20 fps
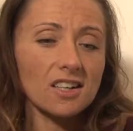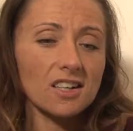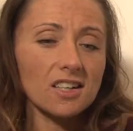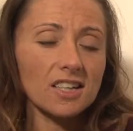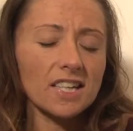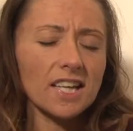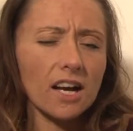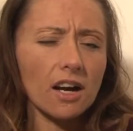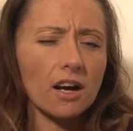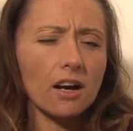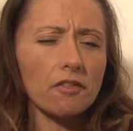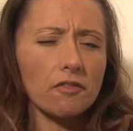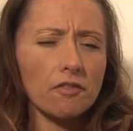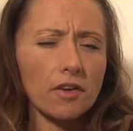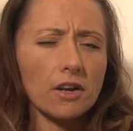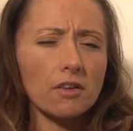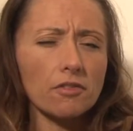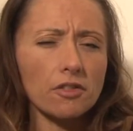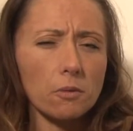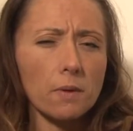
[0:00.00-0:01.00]
yeah, I
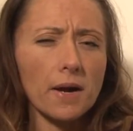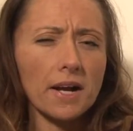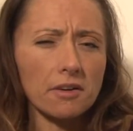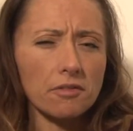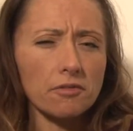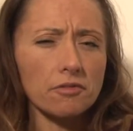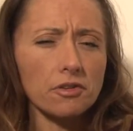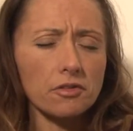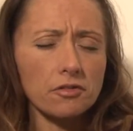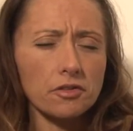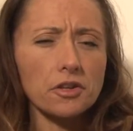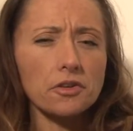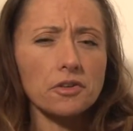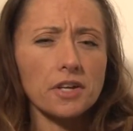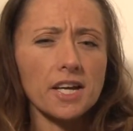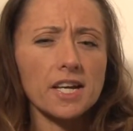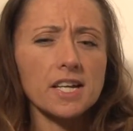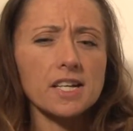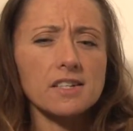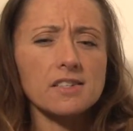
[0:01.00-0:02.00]
fell off the wagon for a few
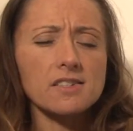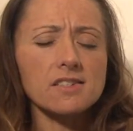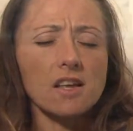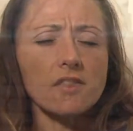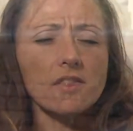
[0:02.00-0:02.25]
days.